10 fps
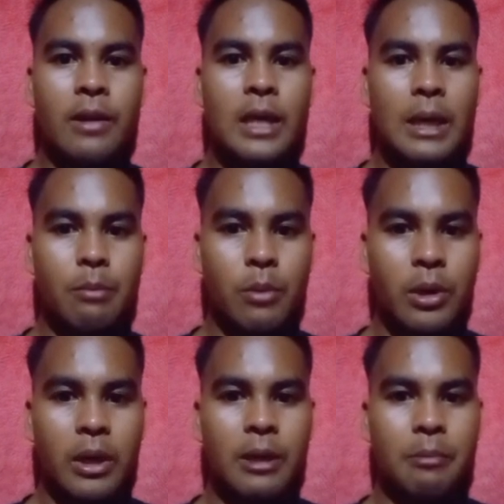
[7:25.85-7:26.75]
The
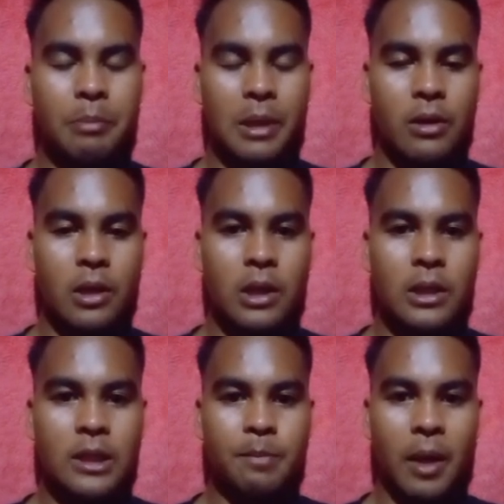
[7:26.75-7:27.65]
American
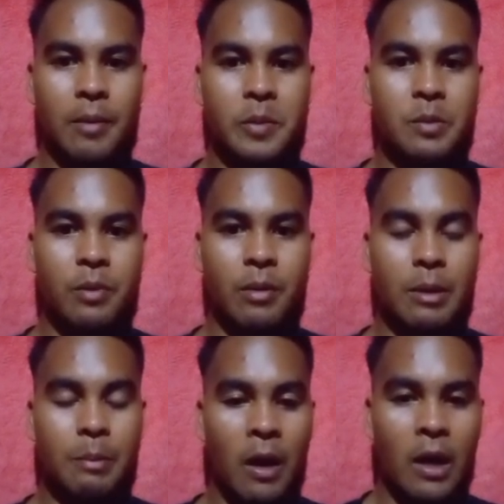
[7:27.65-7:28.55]
period spans from
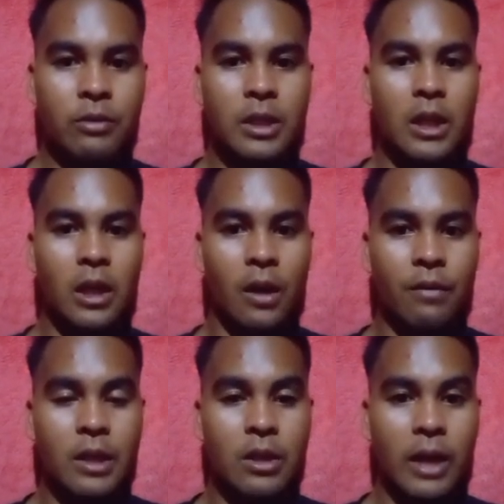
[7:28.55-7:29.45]
the founding
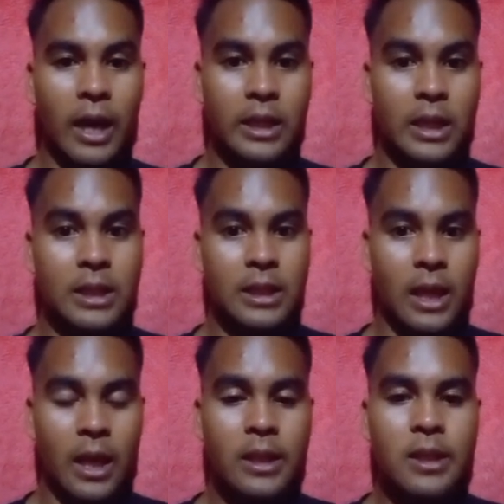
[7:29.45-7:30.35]
of the United
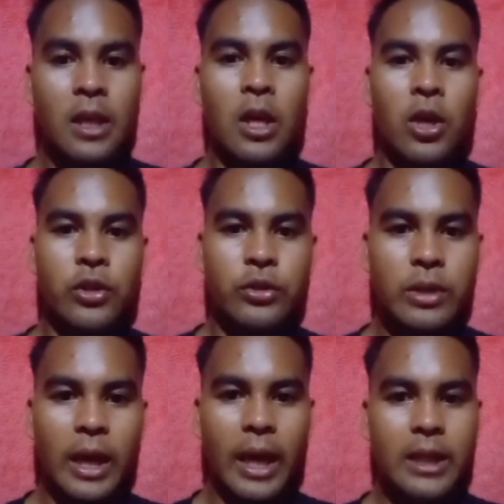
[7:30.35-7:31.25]
States
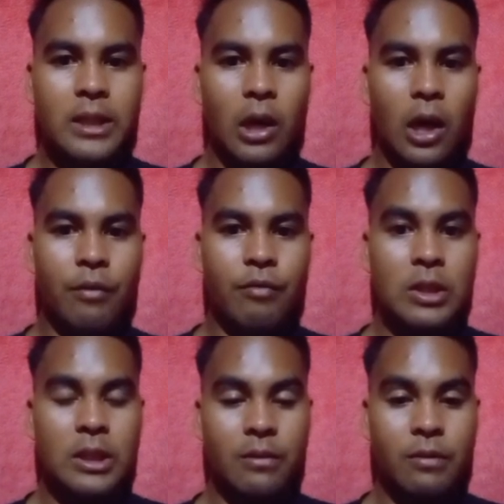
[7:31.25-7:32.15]
to the end of
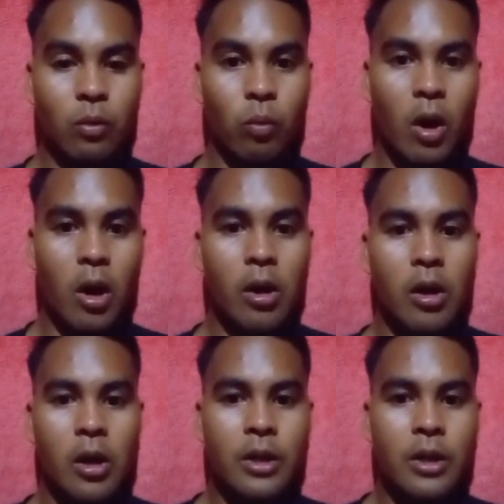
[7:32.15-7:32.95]
the Civil War,